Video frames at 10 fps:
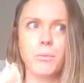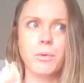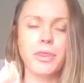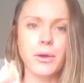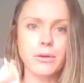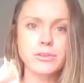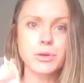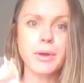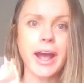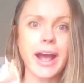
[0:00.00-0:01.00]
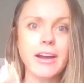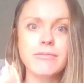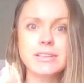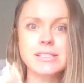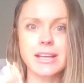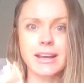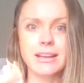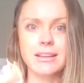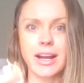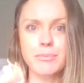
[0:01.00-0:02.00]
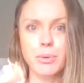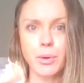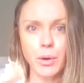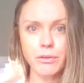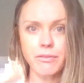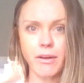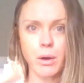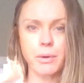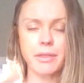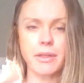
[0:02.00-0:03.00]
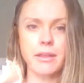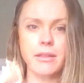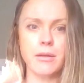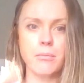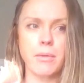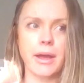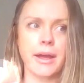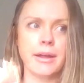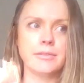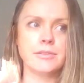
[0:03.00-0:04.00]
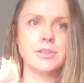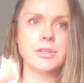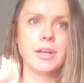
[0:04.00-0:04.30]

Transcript: with those who have the second line profile within them. And